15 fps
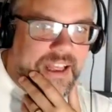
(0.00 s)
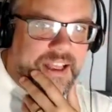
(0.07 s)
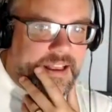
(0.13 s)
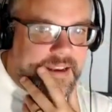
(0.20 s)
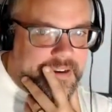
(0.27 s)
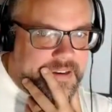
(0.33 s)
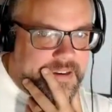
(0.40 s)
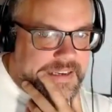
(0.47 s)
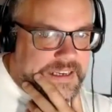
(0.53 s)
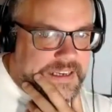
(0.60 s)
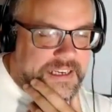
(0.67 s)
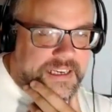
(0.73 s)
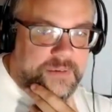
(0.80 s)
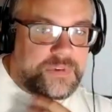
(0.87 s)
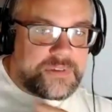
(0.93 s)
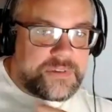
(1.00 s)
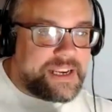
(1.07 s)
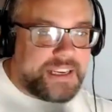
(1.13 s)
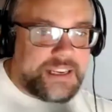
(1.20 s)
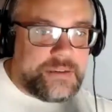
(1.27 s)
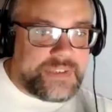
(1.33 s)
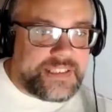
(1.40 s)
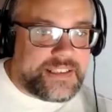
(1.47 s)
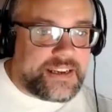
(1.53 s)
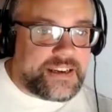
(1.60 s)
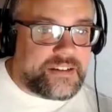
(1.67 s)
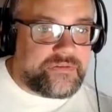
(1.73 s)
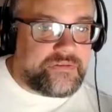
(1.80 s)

And he was making a mistake of